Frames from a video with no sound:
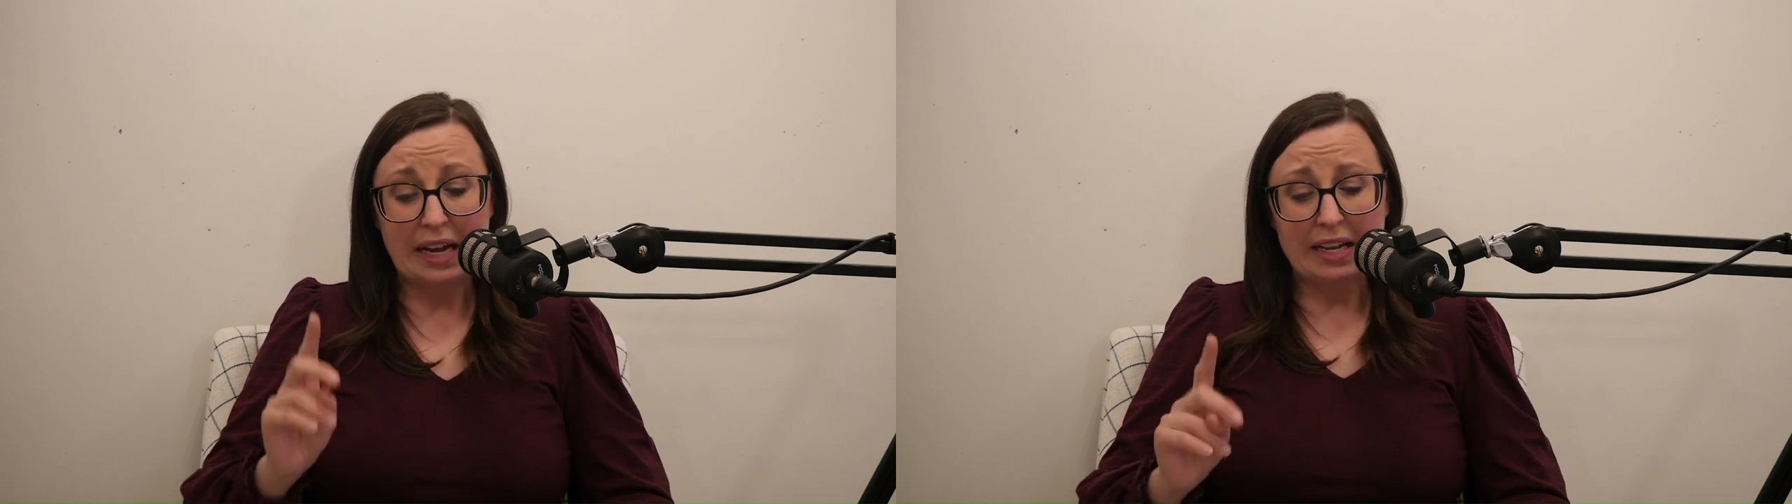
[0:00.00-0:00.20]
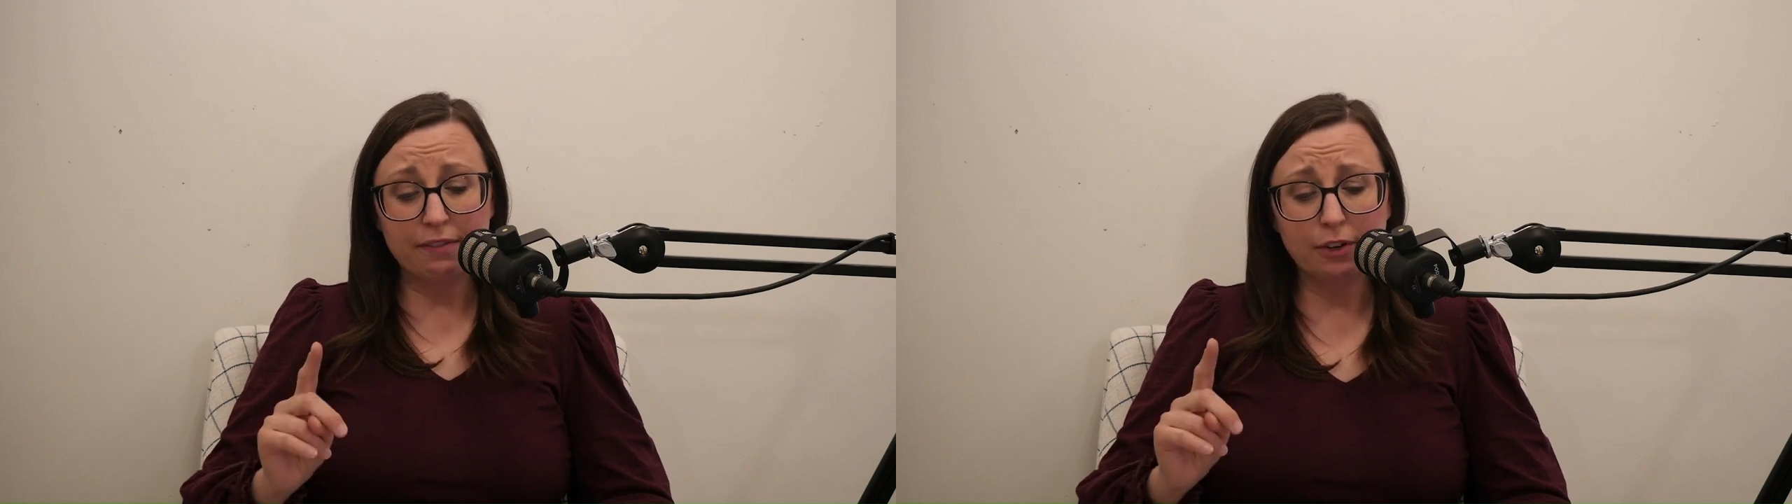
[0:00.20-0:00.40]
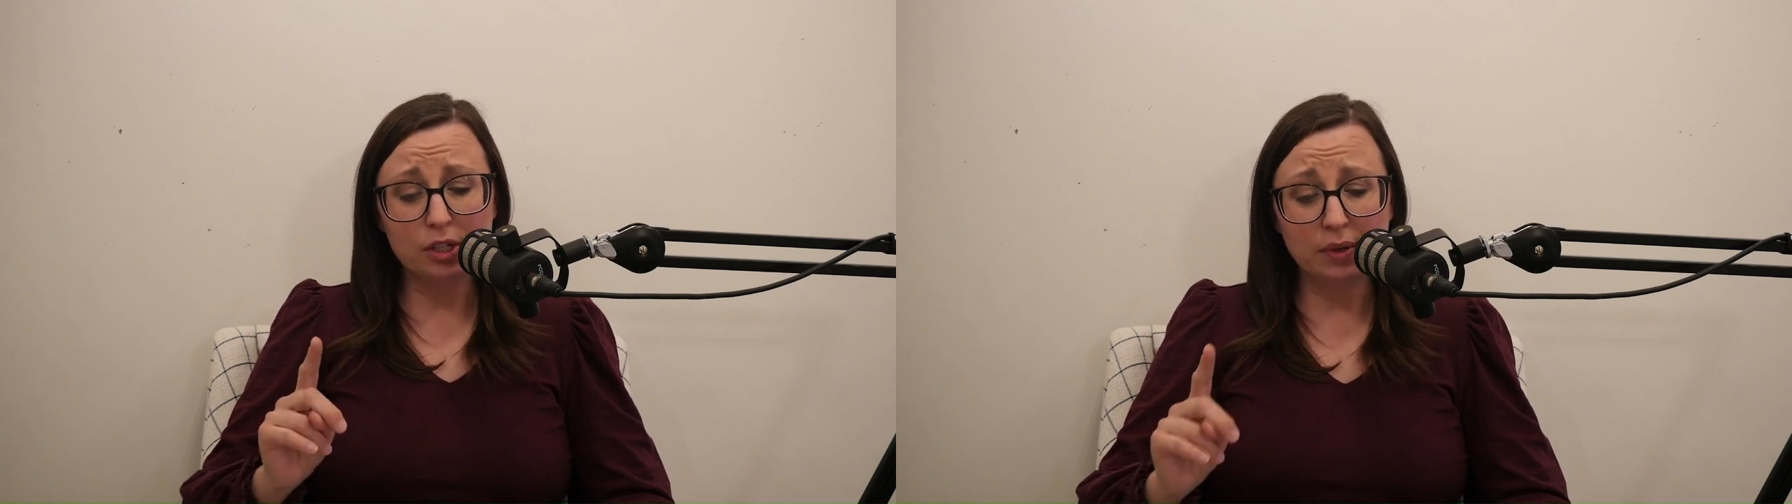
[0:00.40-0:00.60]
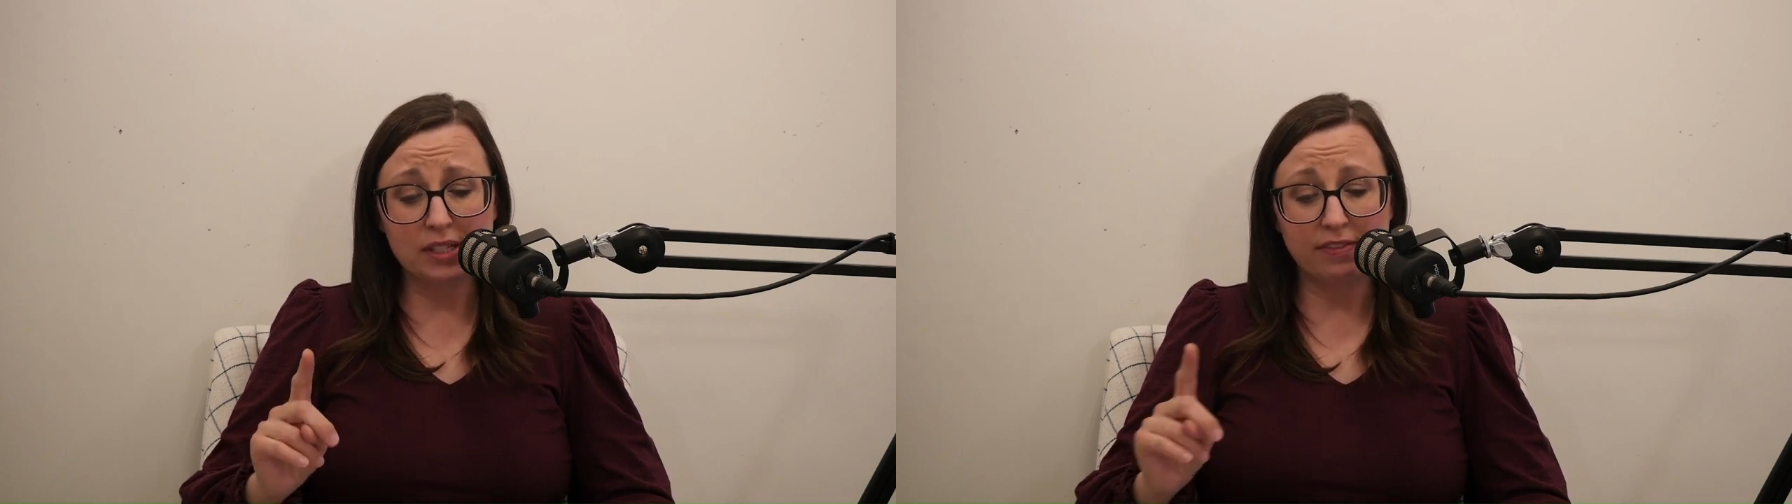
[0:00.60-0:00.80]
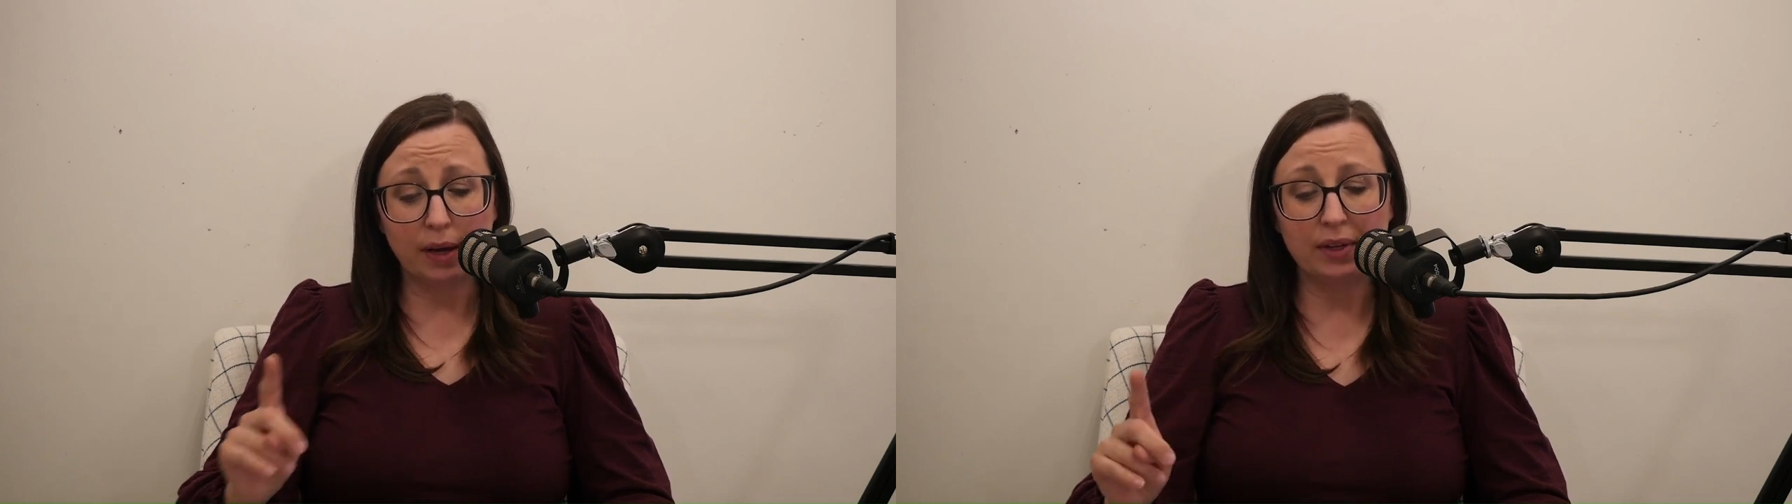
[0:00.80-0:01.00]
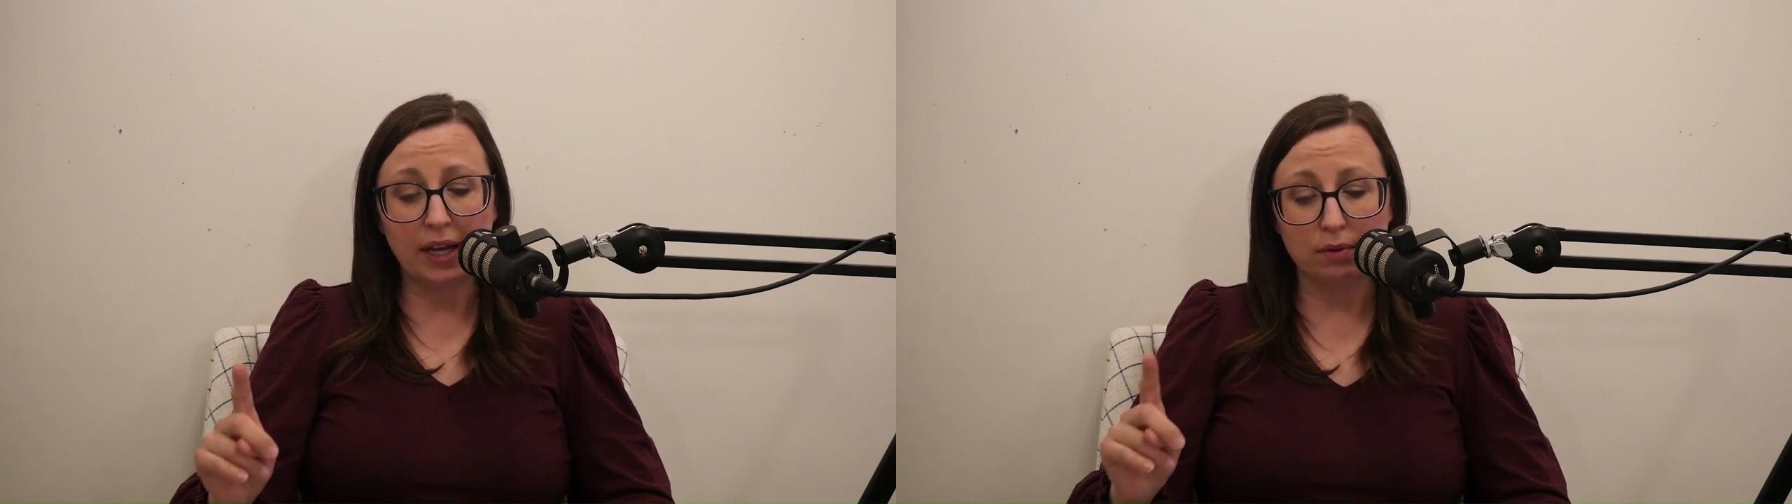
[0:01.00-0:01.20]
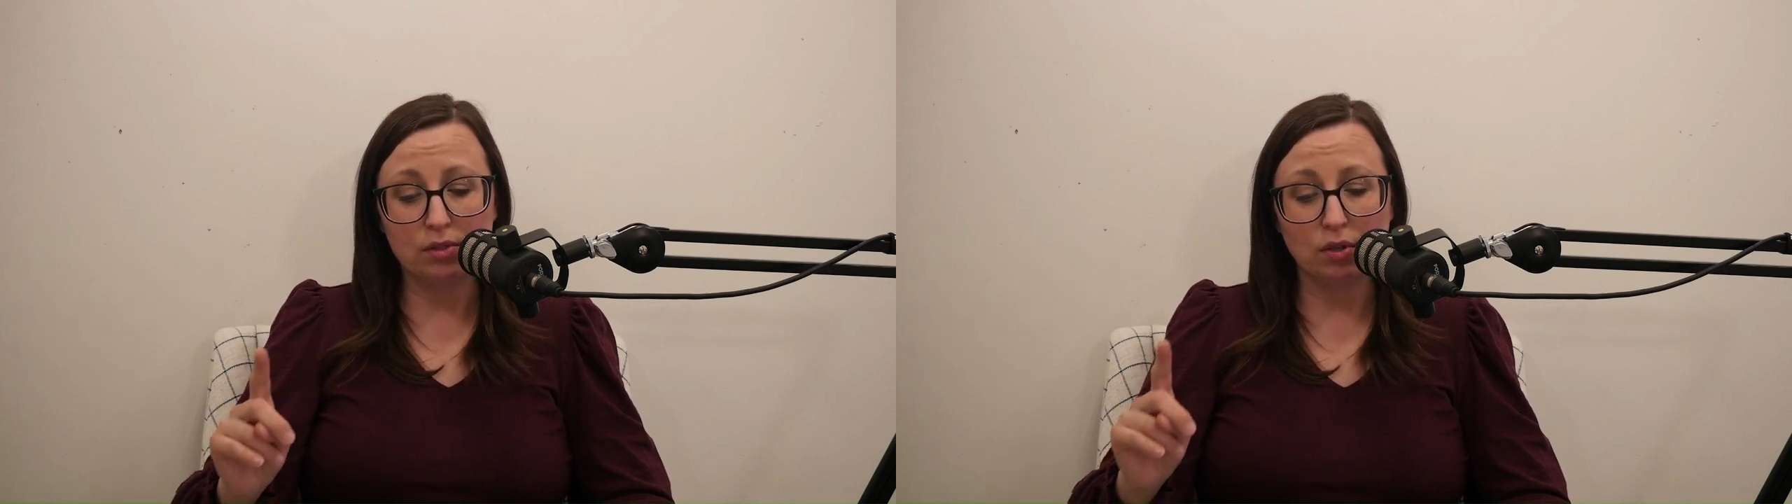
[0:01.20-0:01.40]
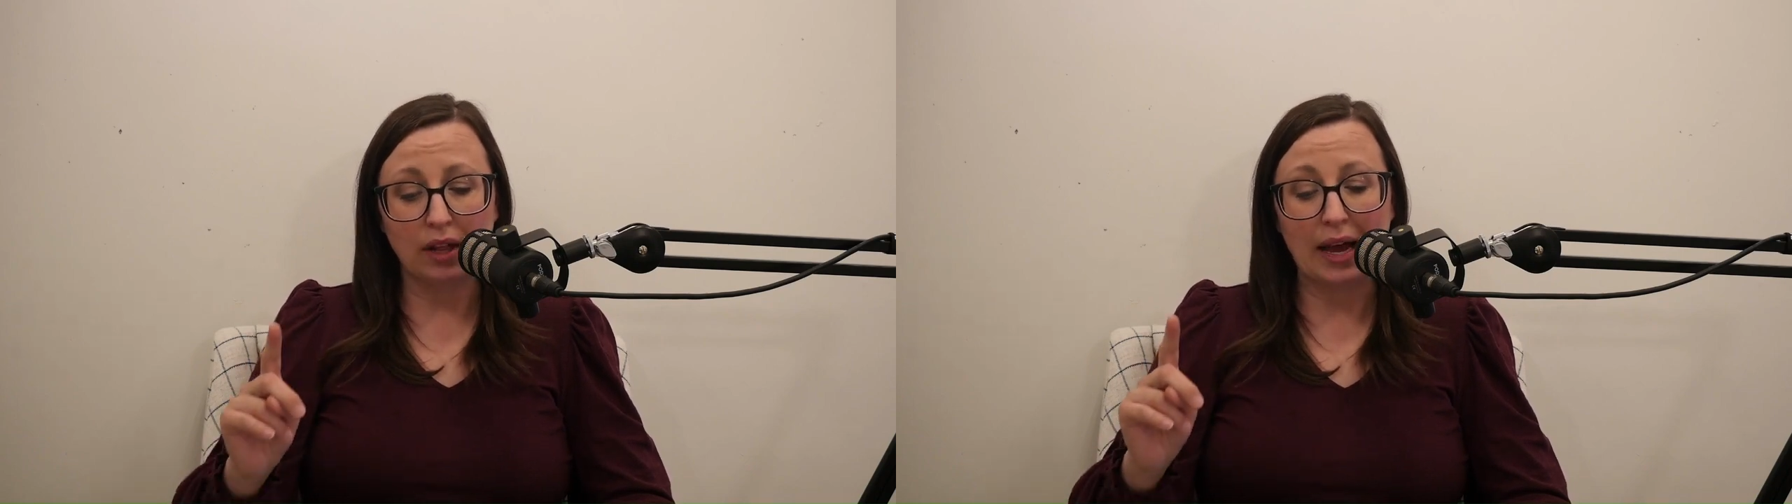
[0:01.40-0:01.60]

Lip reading: The first one is the family council